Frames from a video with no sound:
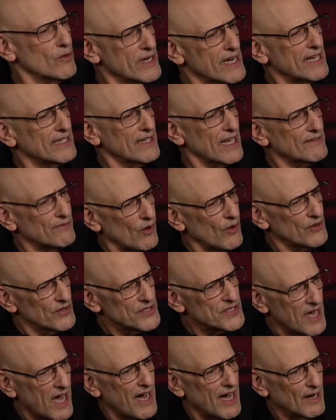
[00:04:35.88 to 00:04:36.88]
create life all
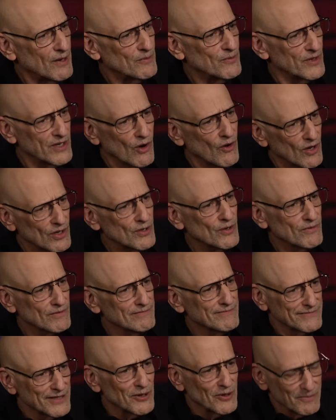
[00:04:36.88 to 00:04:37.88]
the time. We all,
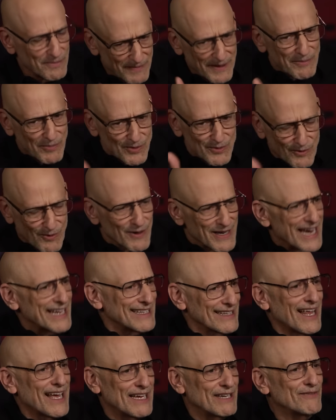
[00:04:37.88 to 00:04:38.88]
you know, people
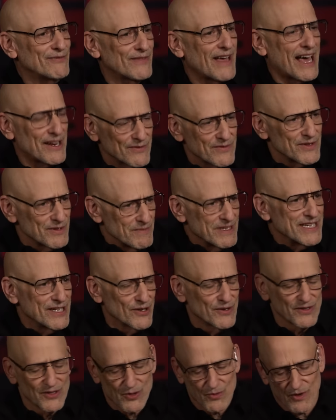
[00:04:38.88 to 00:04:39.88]
create life out of the
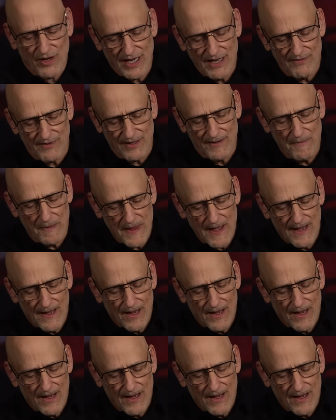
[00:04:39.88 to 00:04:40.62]
materials we're given.